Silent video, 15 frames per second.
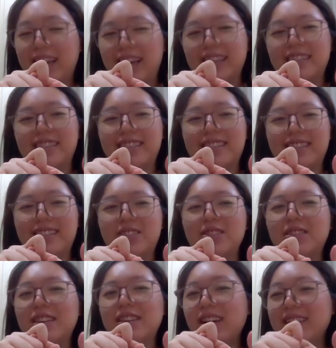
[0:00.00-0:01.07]
Yes,
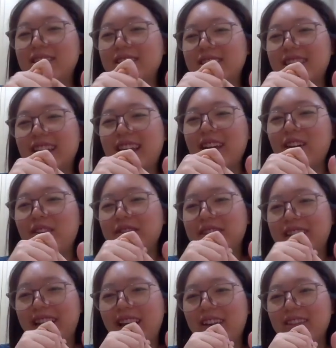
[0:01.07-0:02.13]
to t- to take care of
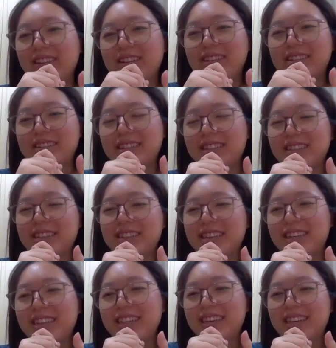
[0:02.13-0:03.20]
the elders.
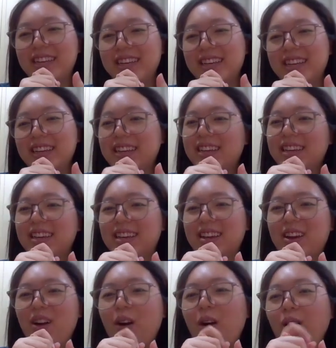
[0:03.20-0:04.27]

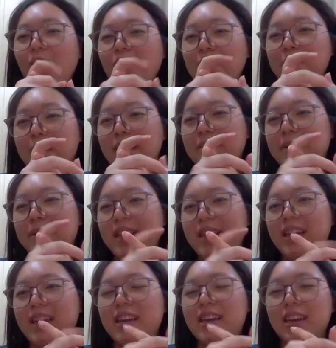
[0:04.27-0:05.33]
Or
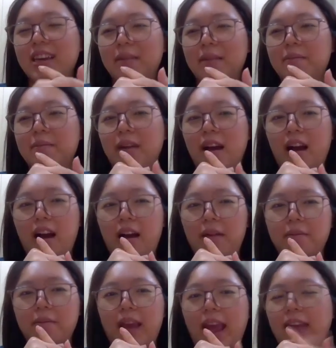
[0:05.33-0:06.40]
maybe
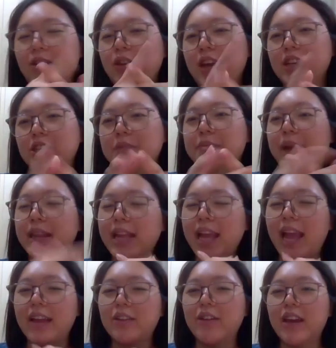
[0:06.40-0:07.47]
um education, but
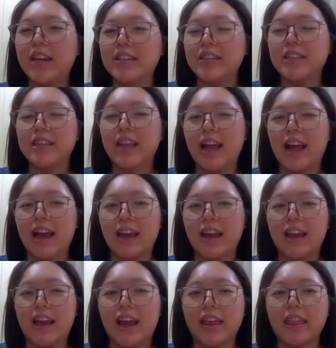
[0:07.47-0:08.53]
then education,
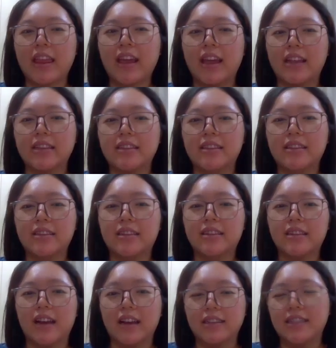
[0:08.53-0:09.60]
I I think
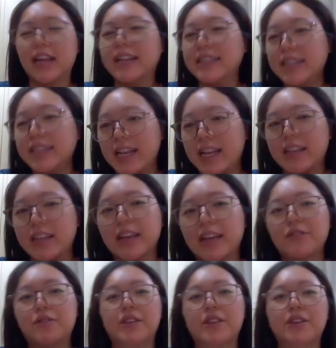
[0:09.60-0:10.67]
it's a sunset
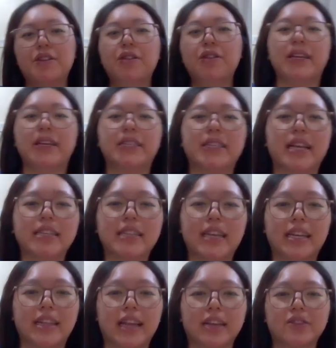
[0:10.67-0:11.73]
industry. Do you know what is
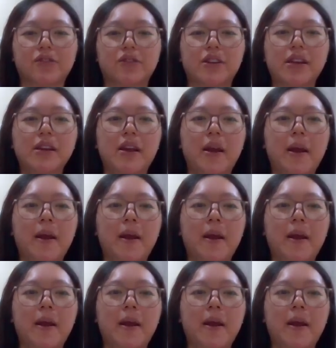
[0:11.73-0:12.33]
sunset industry?